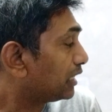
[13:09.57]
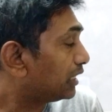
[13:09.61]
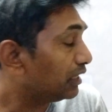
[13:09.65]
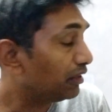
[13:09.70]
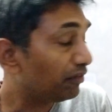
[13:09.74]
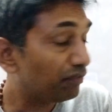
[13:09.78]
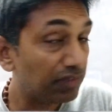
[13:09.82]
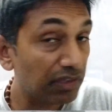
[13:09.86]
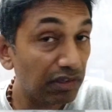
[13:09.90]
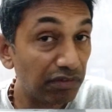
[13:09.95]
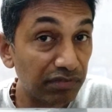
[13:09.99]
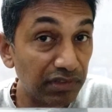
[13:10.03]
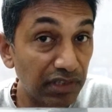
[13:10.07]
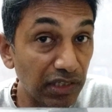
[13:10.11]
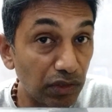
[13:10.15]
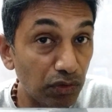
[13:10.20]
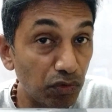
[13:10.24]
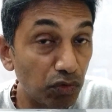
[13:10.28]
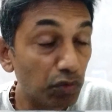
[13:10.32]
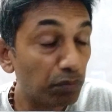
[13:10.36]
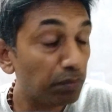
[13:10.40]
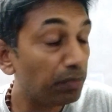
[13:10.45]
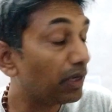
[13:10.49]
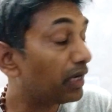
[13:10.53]
if they
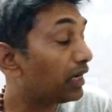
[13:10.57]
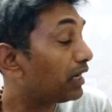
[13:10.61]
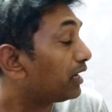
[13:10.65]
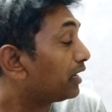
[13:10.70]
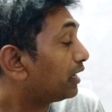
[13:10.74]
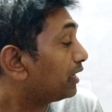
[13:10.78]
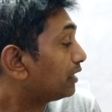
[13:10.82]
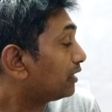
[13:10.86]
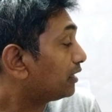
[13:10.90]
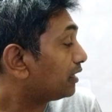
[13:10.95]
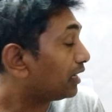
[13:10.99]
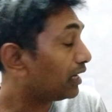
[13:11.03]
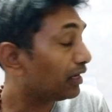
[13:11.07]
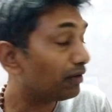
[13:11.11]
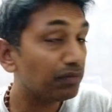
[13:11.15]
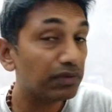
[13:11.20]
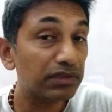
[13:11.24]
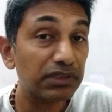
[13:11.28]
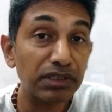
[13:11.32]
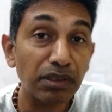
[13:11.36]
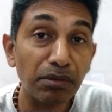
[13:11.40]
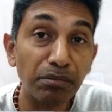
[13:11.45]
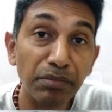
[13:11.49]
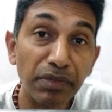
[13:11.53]
look behind, I
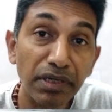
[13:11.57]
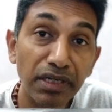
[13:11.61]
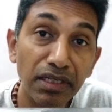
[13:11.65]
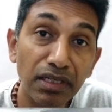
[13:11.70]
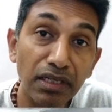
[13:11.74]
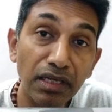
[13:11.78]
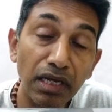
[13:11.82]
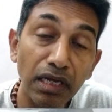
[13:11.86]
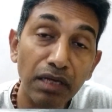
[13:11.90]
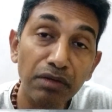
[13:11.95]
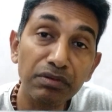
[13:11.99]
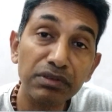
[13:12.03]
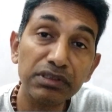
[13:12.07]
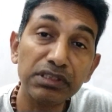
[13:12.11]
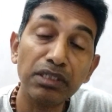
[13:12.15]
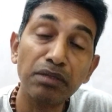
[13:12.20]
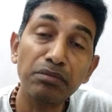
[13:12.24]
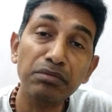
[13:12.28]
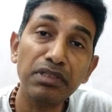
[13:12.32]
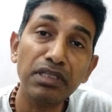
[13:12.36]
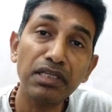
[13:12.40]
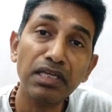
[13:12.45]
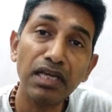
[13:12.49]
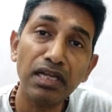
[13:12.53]
was
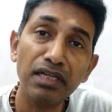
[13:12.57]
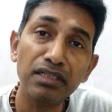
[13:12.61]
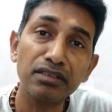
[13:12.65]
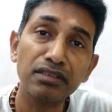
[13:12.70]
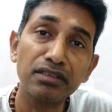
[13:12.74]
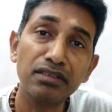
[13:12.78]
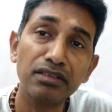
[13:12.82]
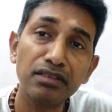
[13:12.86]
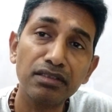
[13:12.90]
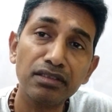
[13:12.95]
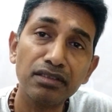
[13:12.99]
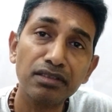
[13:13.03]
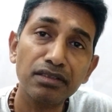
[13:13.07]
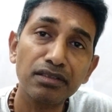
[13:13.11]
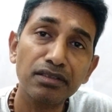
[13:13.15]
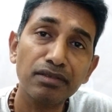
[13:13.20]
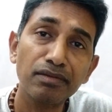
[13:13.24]
something else.